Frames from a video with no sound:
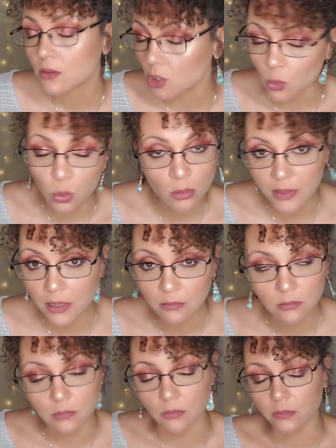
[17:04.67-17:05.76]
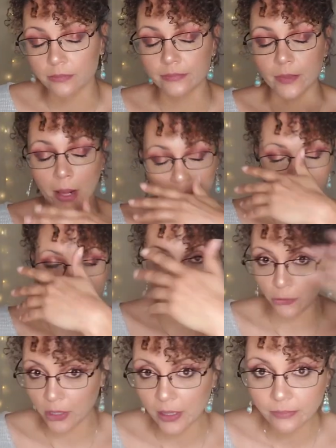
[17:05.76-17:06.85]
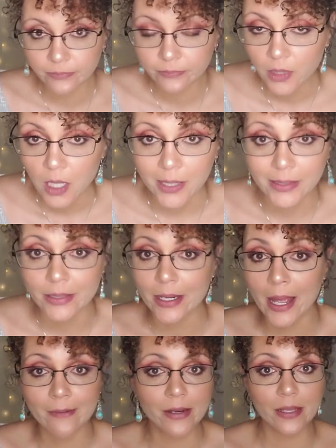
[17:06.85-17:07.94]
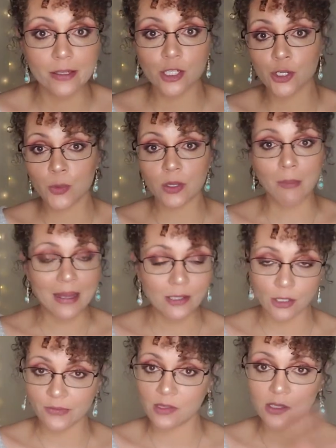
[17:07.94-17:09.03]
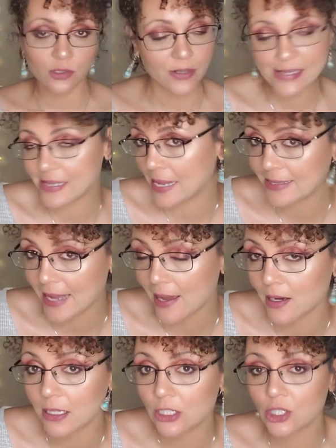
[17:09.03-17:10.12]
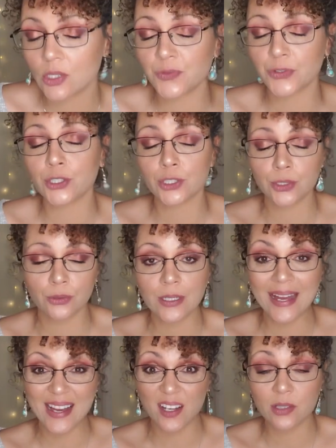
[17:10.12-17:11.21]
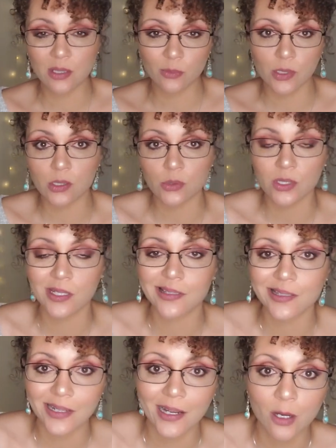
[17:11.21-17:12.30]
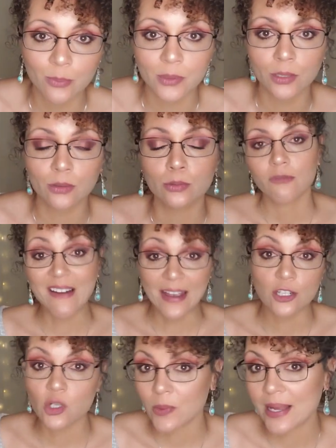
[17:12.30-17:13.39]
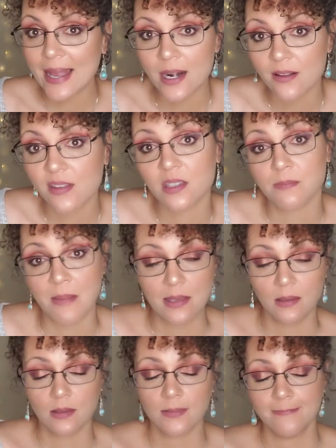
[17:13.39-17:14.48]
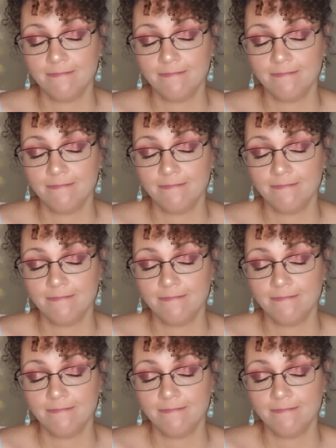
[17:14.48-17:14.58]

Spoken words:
Don't worry, it's free. It doesn't have anything to do with my services or anything like that. It's just for you to have some resources to help you find your way out of this mess.